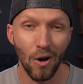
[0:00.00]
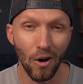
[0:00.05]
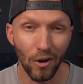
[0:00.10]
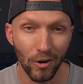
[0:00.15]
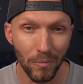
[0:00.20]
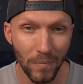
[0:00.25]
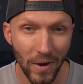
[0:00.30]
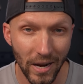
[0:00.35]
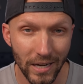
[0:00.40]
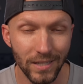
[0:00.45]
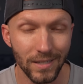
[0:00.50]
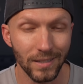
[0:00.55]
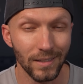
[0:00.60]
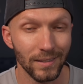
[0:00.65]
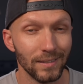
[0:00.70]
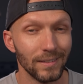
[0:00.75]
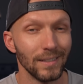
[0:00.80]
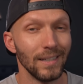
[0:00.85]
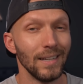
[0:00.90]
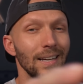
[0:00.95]

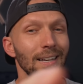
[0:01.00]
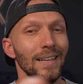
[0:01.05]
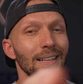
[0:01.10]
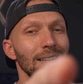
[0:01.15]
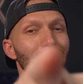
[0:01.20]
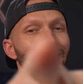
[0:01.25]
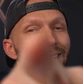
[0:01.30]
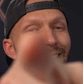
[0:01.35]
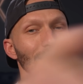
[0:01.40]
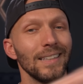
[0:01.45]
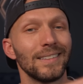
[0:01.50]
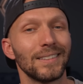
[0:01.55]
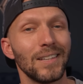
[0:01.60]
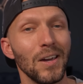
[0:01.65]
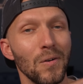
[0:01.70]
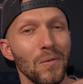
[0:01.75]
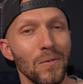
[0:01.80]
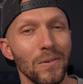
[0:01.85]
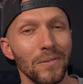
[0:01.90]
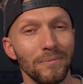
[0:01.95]
automations. Let's
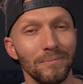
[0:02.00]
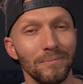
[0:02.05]
go.